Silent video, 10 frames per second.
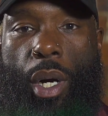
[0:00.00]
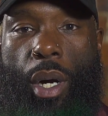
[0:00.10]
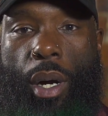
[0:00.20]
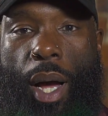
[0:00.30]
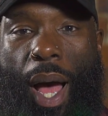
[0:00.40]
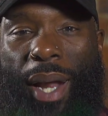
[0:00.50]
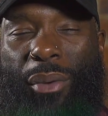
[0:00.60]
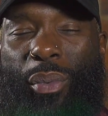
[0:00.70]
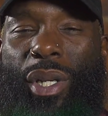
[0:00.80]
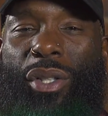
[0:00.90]
I
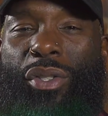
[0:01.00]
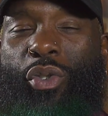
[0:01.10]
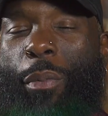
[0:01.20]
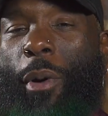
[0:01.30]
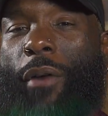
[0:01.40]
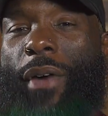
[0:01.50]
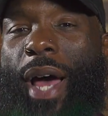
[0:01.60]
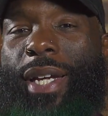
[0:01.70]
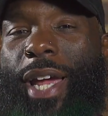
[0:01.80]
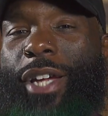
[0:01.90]
didn't really trip off
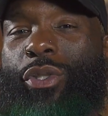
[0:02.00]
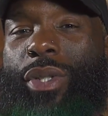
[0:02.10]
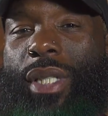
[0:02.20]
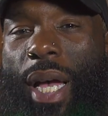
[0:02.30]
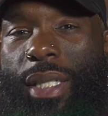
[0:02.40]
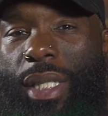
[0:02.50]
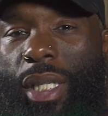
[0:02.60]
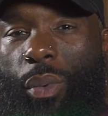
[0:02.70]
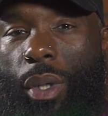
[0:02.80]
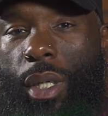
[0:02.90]
how dangerous our
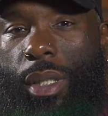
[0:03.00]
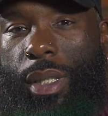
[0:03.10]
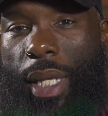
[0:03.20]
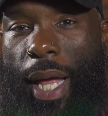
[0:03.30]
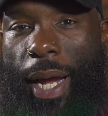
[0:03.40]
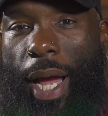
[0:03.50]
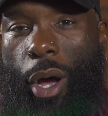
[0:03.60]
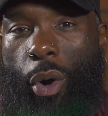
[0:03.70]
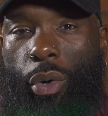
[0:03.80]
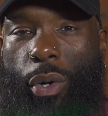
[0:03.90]
city was until I
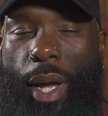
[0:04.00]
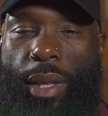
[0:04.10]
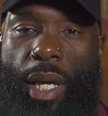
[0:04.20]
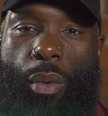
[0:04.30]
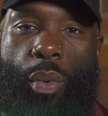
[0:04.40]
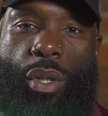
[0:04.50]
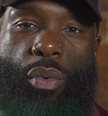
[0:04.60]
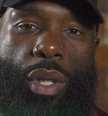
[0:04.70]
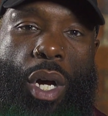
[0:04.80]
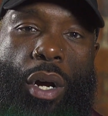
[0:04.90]
got older. I think when
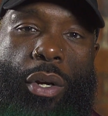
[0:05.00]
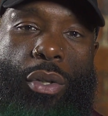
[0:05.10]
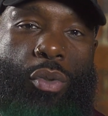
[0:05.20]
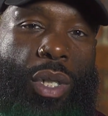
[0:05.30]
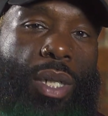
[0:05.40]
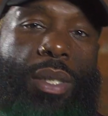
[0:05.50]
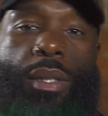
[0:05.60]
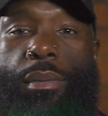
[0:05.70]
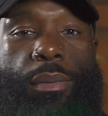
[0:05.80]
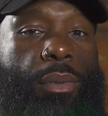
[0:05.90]
you younger, you
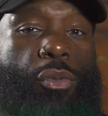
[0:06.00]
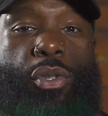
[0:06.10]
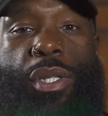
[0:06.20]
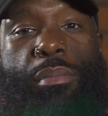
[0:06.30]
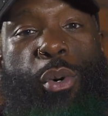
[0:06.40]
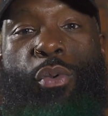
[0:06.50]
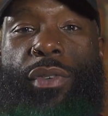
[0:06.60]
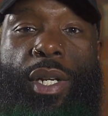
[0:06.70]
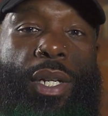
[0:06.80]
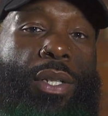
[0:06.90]
just
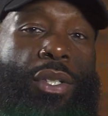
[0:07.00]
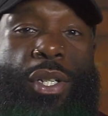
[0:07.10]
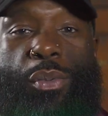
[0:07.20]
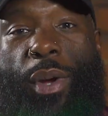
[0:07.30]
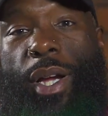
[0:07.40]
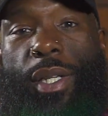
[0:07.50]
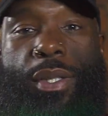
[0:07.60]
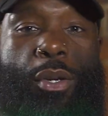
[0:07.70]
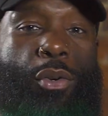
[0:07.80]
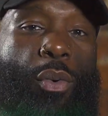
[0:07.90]
moving and it's just regular.
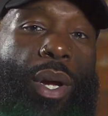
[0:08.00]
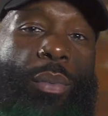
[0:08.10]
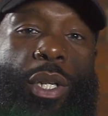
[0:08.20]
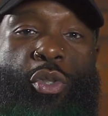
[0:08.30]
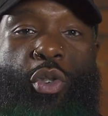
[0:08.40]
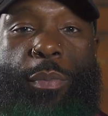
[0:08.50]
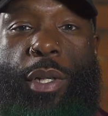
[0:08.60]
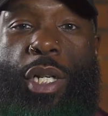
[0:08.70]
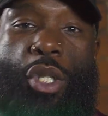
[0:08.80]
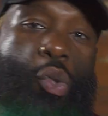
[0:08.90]
So you ain't really
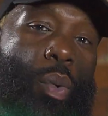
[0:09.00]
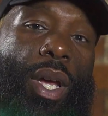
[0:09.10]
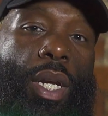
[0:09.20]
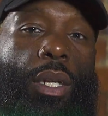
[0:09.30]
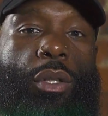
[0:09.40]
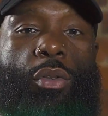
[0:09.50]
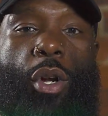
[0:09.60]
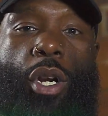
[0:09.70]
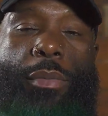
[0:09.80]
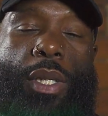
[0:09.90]
tripping because you in it. You
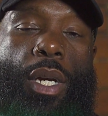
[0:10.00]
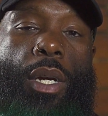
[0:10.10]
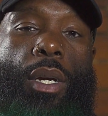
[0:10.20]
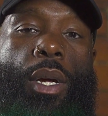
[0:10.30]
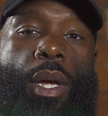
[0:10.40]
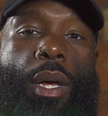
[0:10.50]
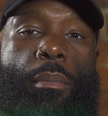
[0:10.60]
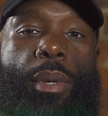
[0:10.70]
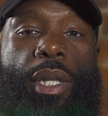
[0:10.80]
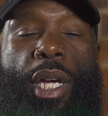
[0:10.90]
know what I'm saying?
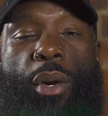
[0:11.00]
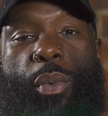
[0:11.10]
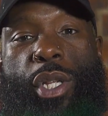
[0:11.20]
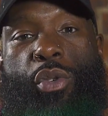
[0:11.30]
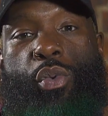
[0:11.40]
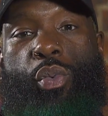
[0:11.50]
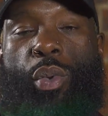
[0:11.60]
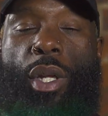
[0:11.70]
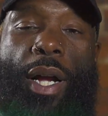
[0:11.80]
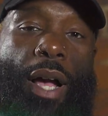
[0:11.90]
But then when you
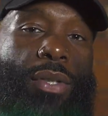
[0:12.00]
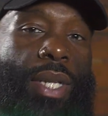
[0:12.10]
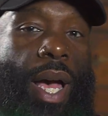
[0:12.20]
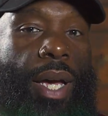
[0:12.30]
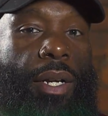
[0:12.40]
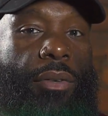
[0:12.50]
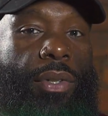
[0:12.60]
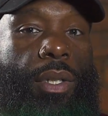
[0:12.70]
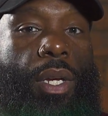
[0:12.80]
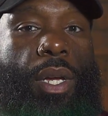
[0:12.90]
look outside
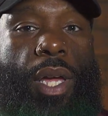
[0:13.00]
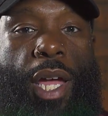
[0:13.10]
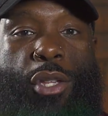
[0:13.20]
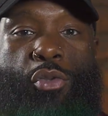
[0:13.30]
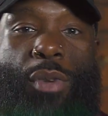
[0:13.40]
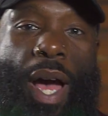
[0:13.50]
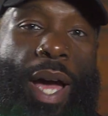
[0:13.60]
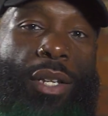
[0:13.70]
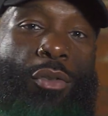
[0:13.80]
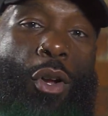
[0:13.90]
of it and you
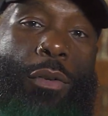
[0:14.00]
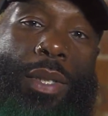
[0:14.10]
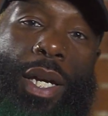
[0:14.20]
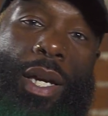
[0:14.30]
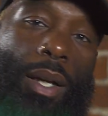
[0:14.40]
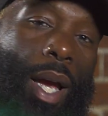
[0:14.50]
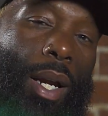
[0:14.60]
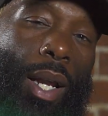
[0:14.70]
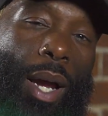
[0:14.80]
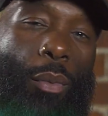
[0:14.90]
not,
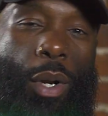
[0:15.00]
kind of like